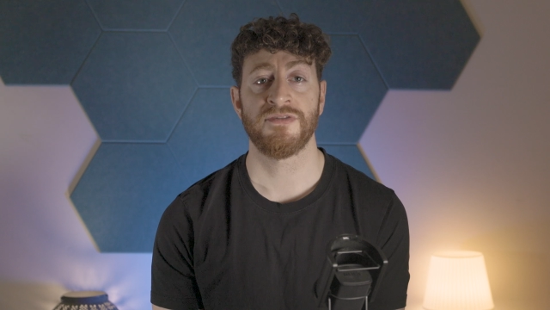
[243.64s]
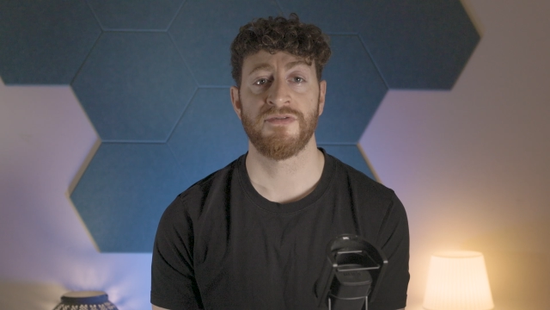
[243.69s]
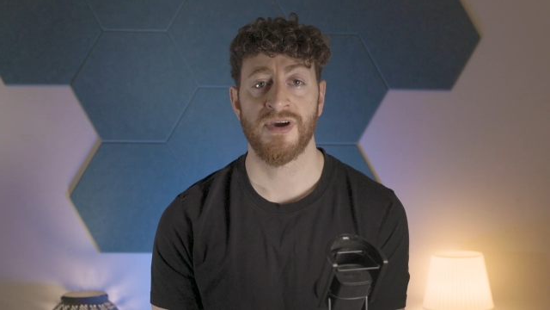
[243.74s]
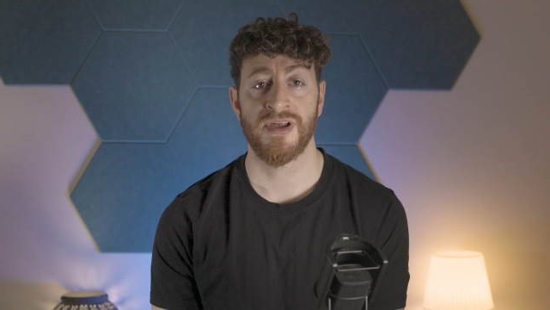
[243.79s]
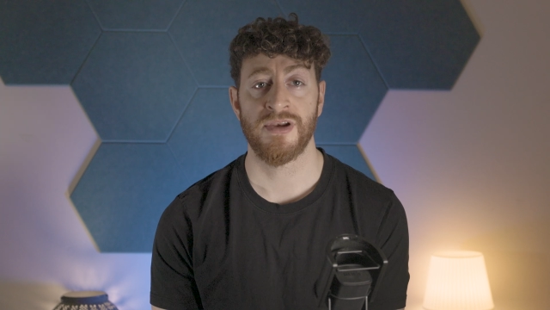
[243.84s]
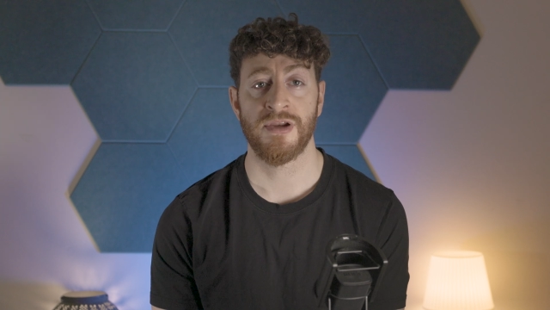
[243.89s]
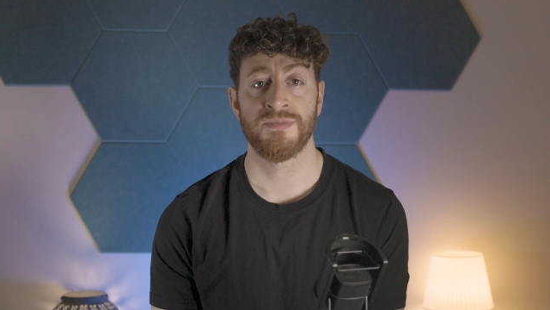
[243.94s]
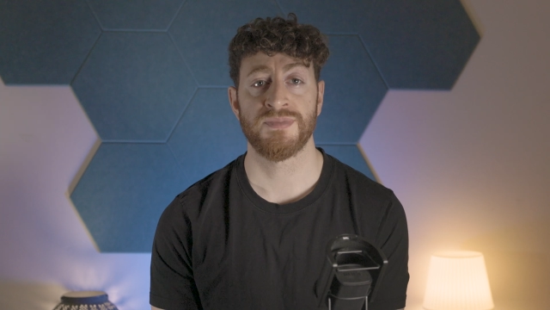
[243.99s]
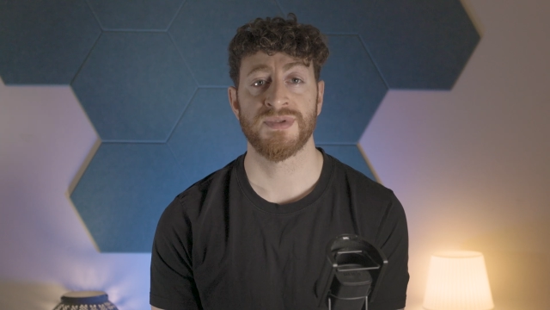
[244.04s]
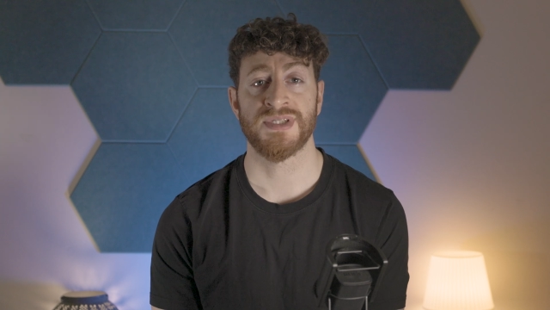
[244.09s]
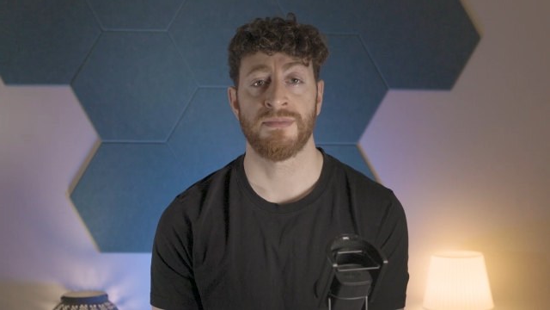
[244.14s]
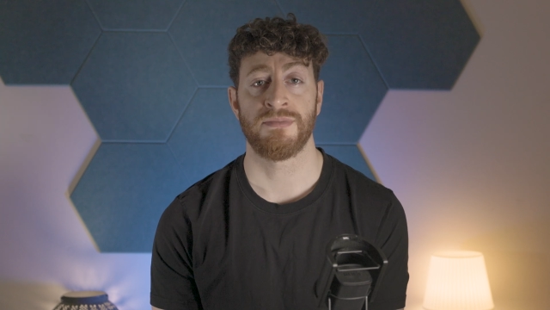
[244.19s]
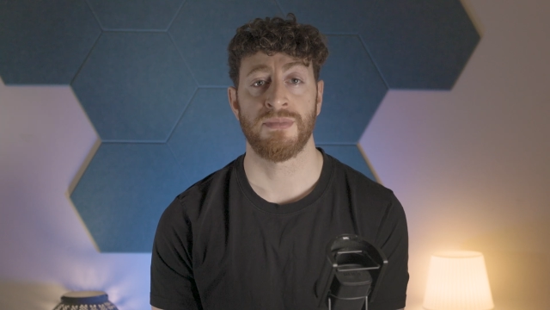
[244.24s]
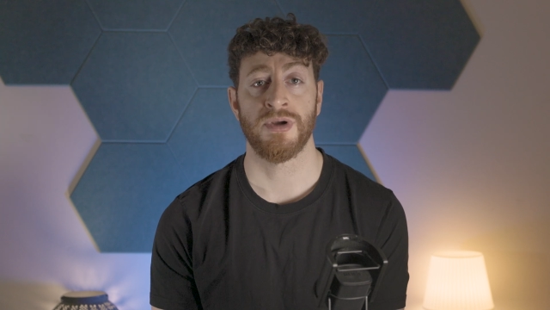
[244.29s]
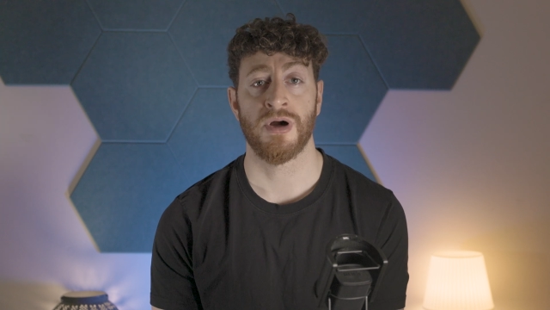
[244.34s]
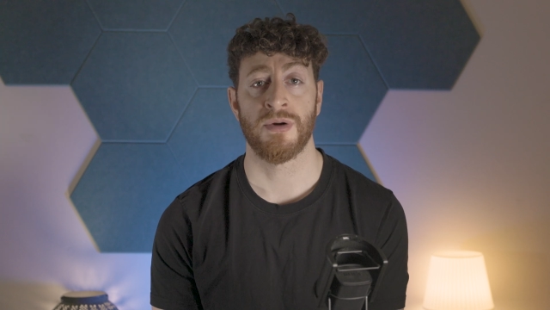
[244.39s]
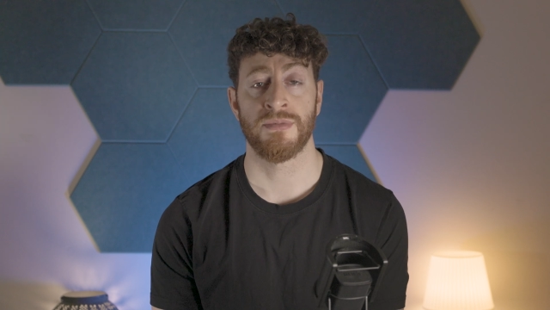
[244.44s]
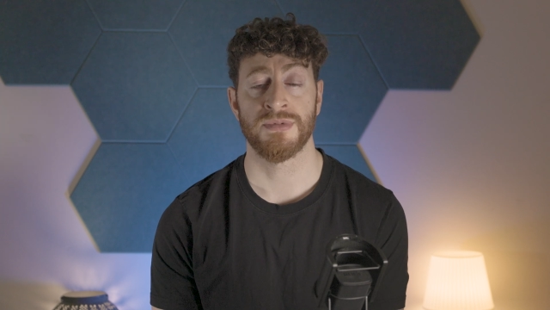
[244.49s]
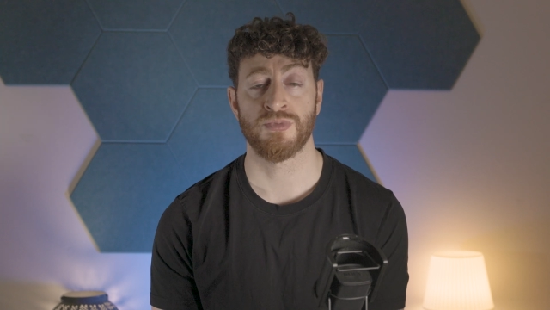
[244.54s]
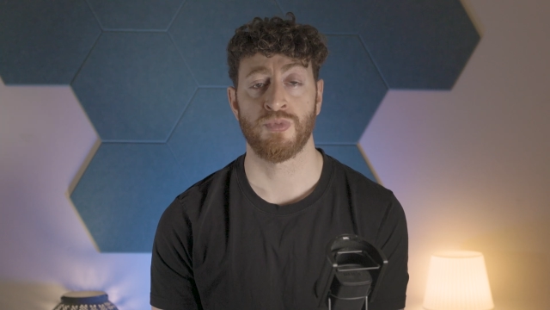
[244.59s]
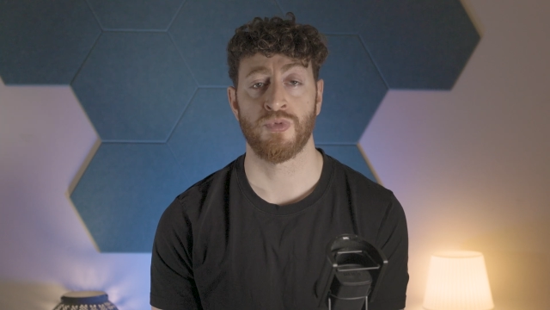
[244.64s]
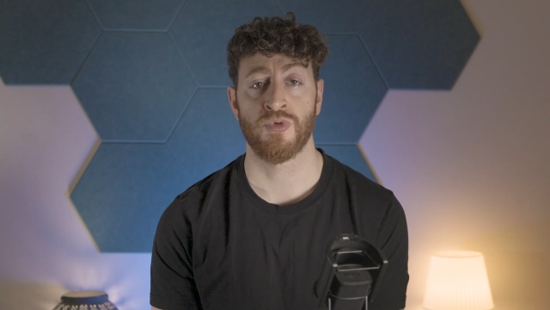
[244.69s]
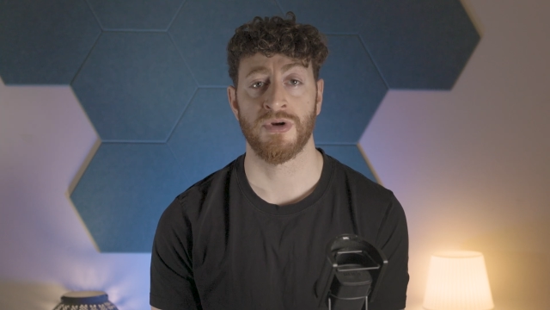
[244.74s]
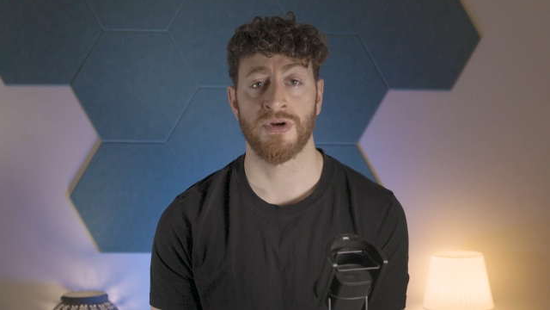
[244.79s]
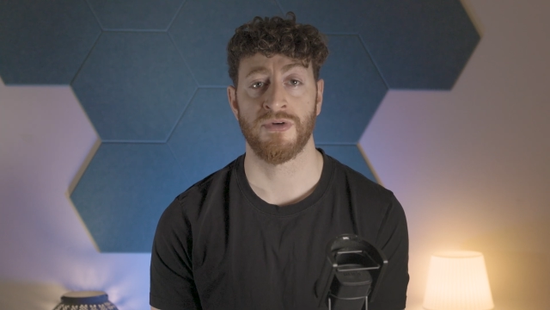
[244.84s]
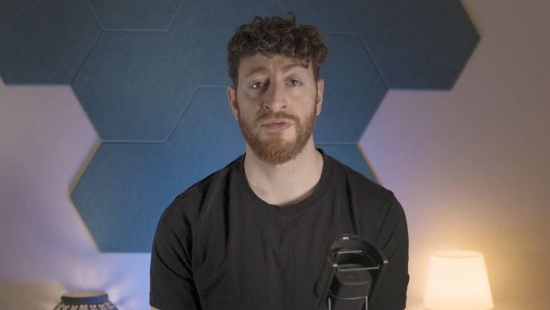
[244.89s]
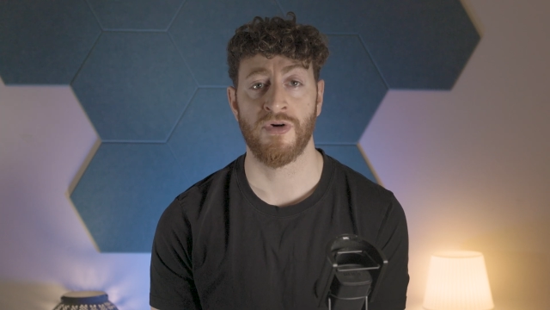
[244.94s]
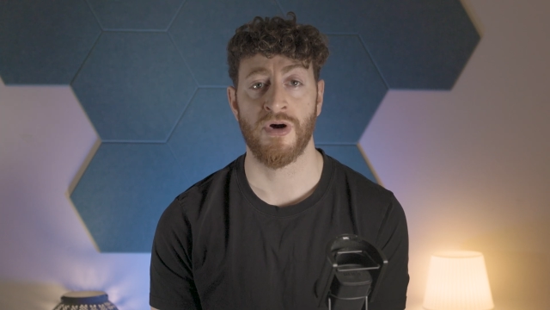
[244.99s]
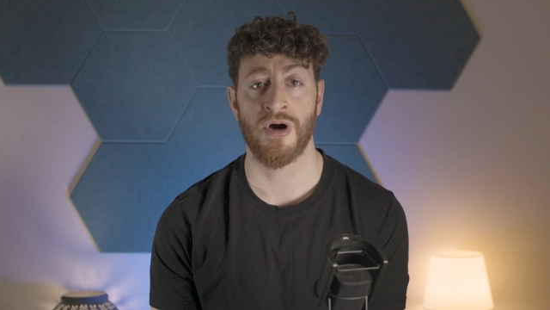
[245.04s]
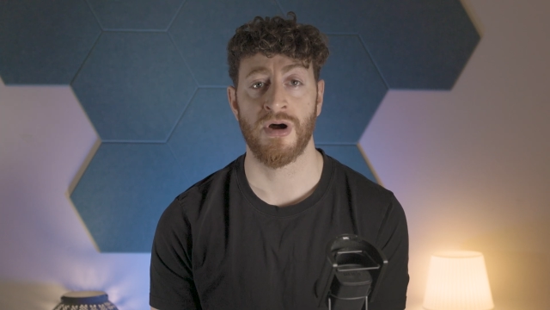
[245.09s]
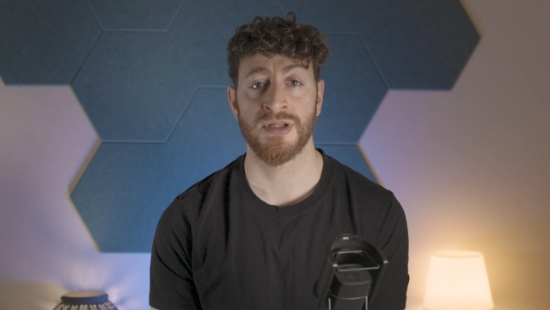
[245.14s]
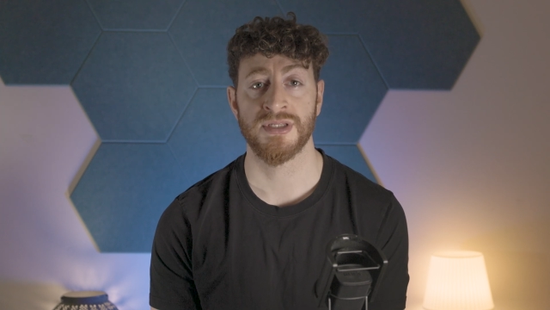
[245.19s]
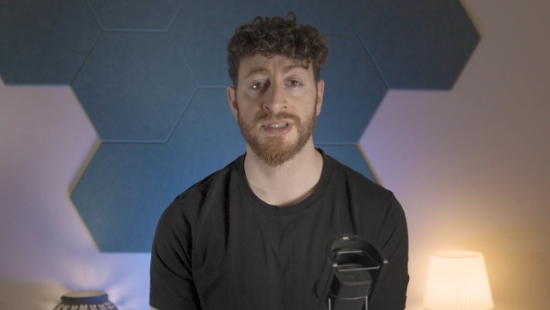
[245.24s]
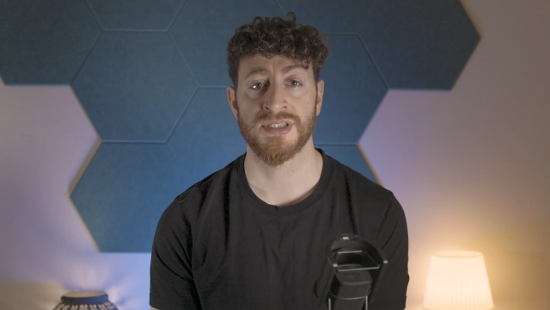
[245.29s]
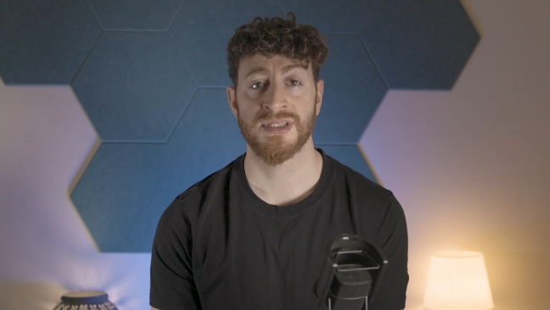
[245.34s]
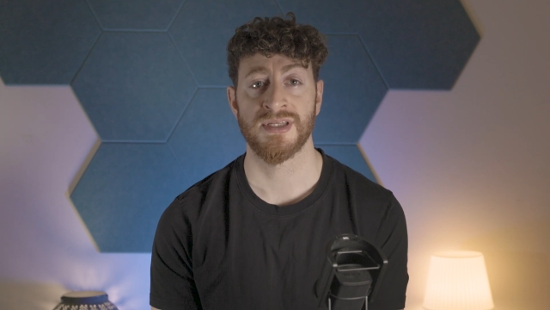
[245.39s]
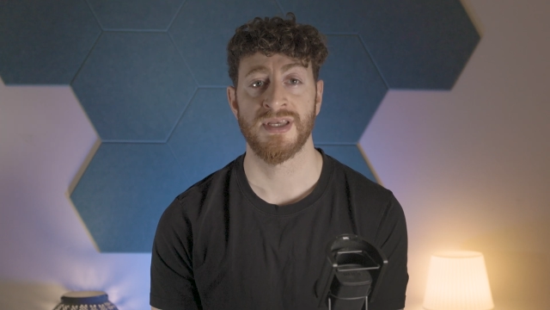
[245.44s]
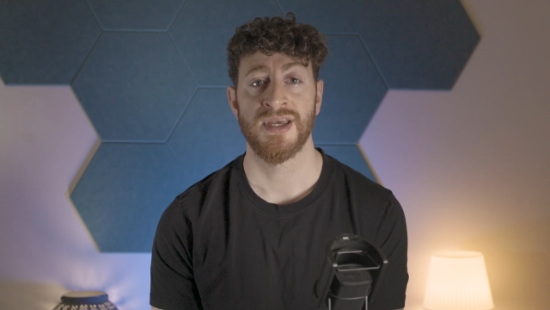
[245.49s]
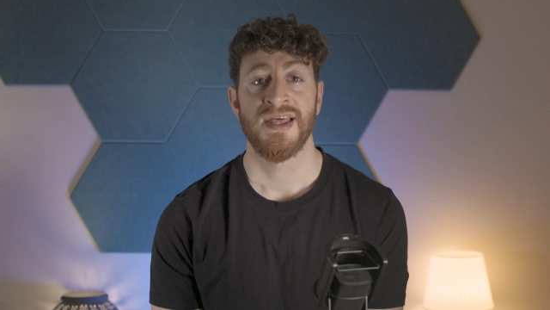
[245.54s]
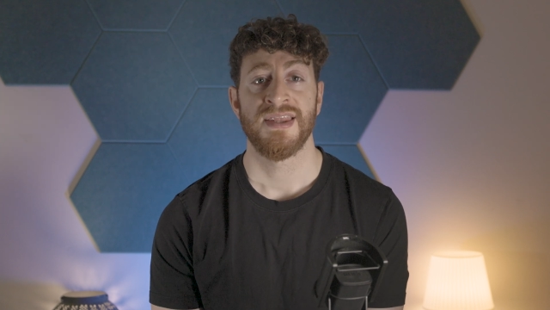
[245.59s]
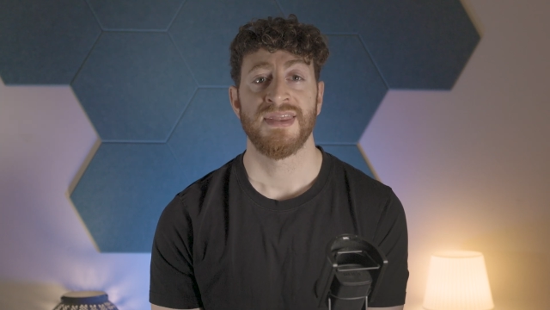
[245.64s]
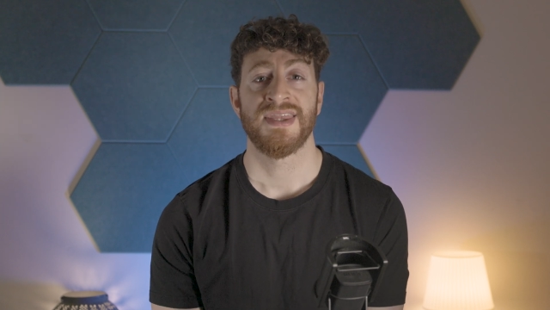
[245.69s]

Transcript: develops and becomes more advanced,